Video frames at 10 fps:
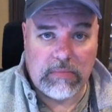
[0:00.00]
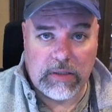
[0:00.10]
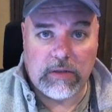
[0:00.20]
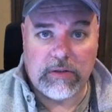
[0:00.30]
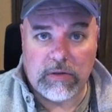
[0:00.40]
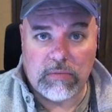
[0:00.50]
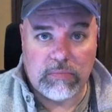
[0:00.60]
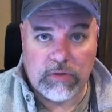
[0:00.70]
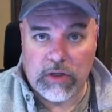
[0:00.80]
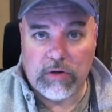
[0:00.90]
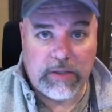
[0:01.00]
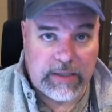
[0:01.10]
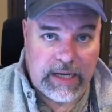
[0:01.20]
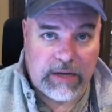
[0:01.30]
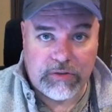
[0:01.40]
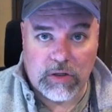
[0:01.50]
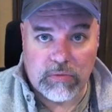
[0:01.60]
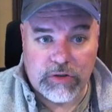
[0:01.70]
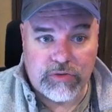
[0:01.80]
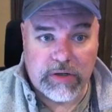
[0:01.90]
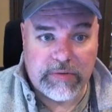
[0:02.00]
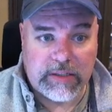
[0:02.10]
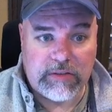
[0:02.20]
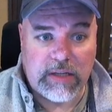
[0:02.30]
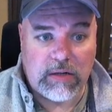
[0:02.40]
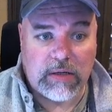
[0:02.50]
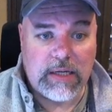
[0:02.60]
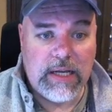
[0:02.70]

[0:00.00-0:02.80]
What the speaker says: they'll know that they have to go retrieve it, etc.